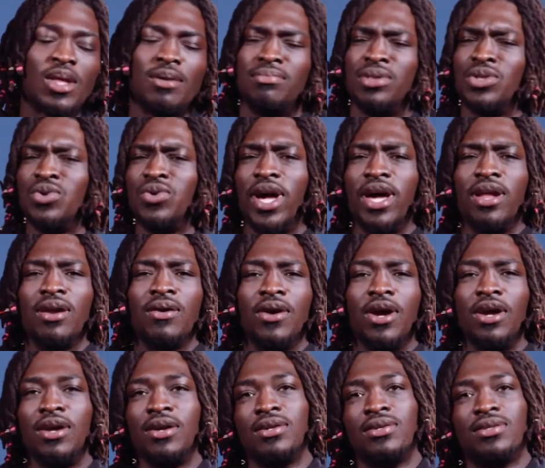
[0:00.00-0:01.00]
Blue
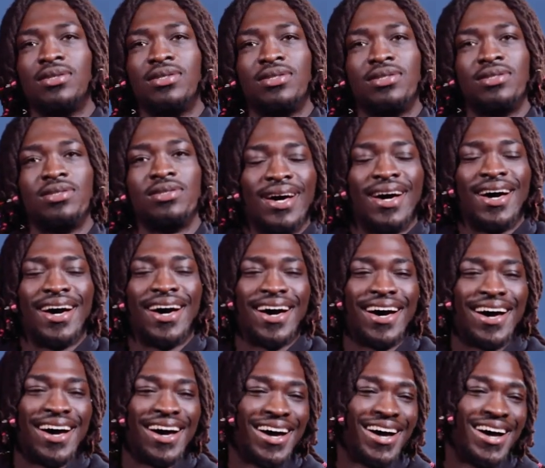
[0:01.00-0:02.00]
Gatorade.
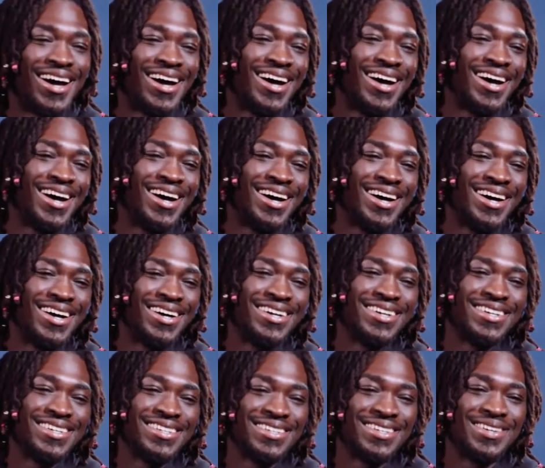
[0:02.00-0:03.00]

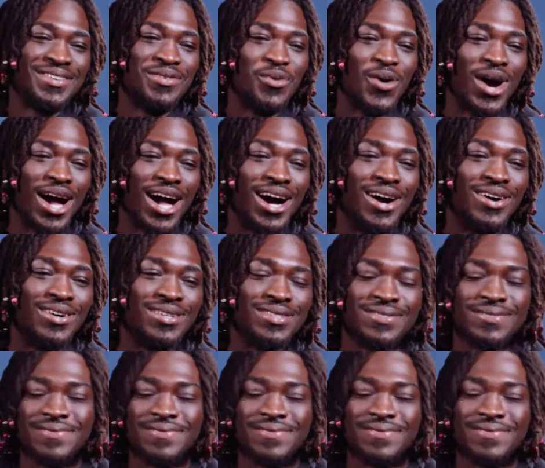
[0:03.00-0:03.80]
Ah, wow.